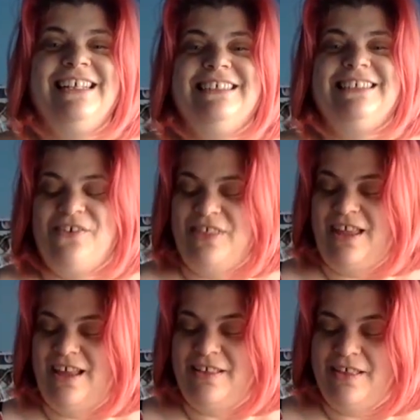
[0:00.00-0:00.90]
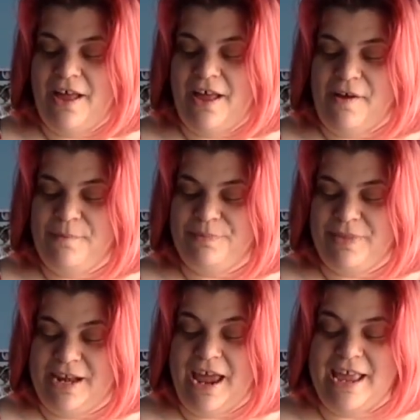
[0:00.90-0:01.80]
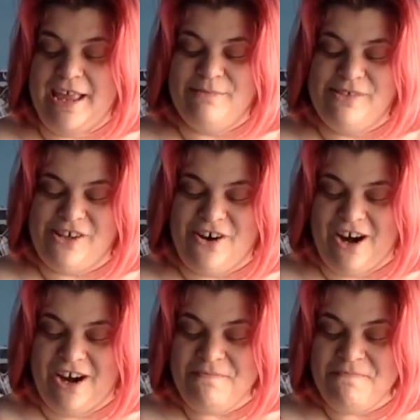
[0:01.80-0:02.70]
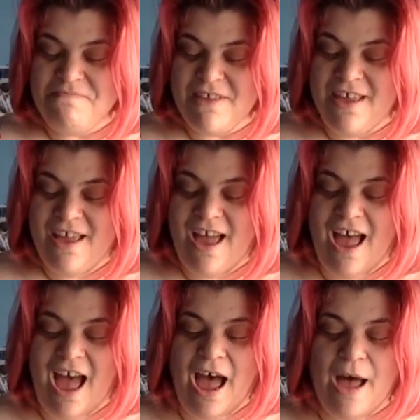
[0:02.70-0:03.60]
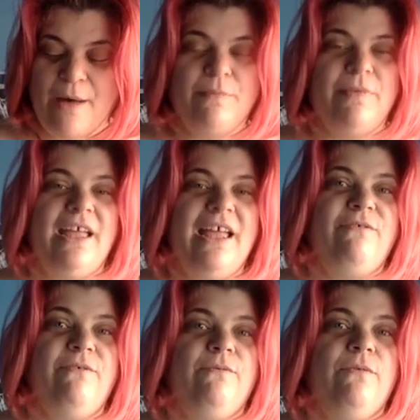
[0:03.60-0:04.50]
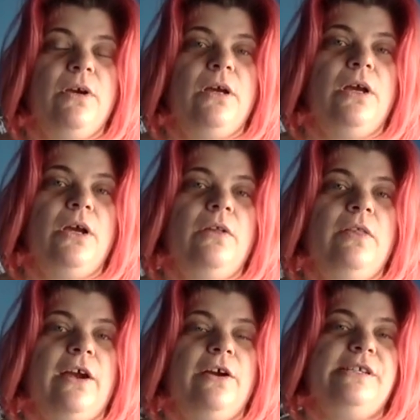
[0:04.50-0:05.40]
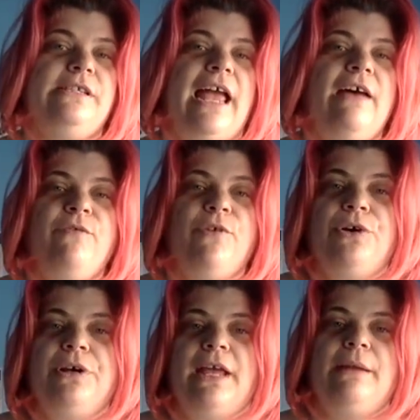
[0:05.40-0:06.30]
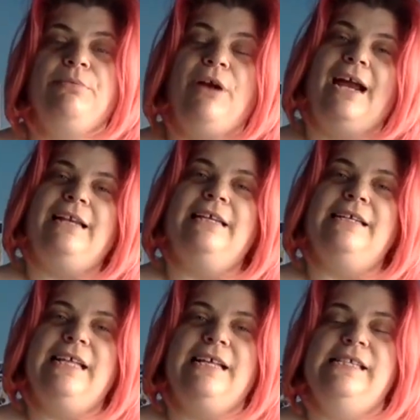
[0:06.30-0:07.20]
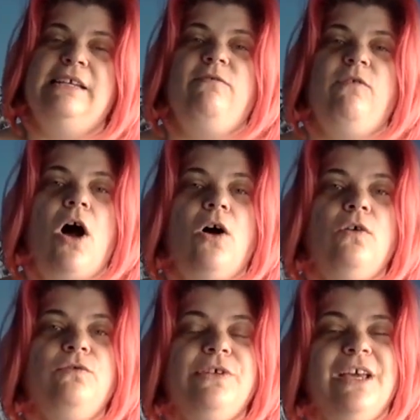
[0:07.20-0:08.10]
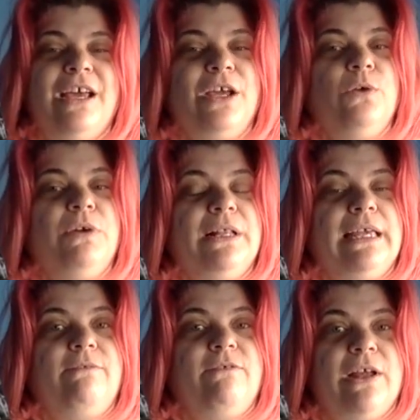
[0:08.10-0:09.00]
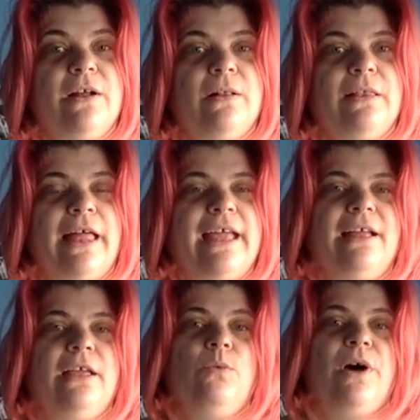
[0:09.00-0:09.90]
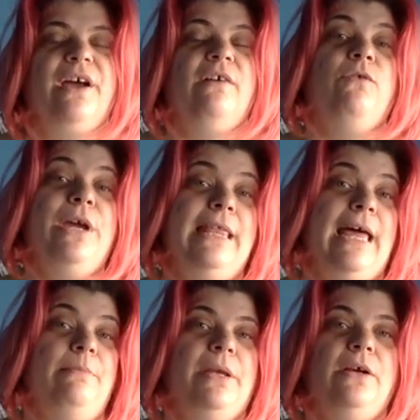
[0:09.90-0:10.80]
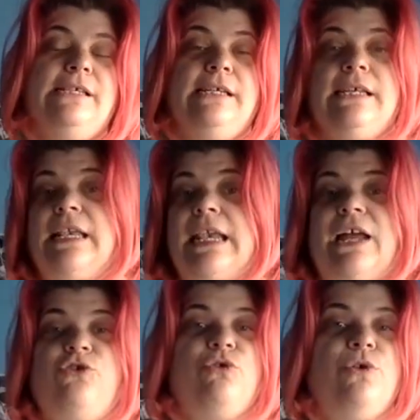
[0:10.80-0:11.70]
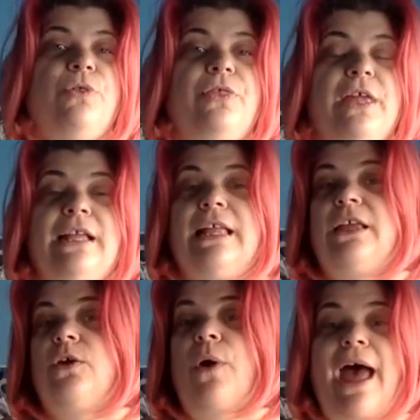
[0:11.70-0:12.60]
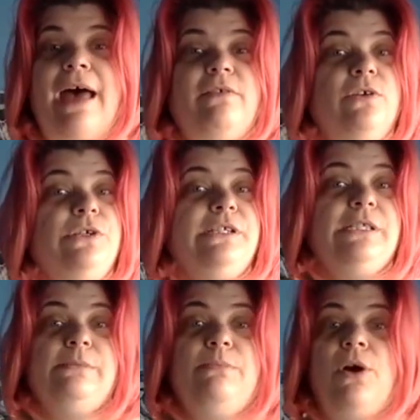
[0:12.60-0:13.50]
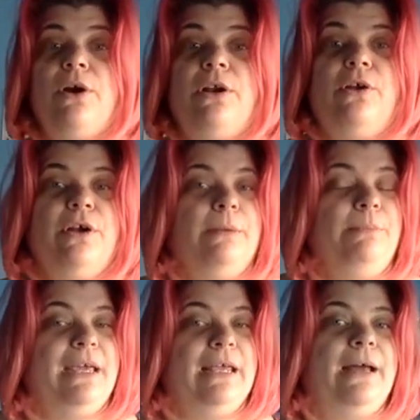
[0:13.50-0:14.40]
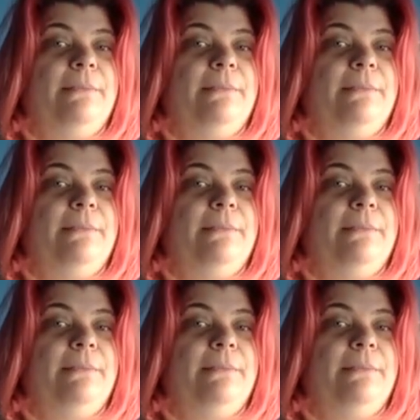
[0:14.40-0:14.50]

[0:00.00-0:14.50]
so that um, than I am, sorry. Um, if there's effort and practice that's involved, you really feel like you want to avoid that because it's a natural thing that you have. You're just smart, you're going to pick it up.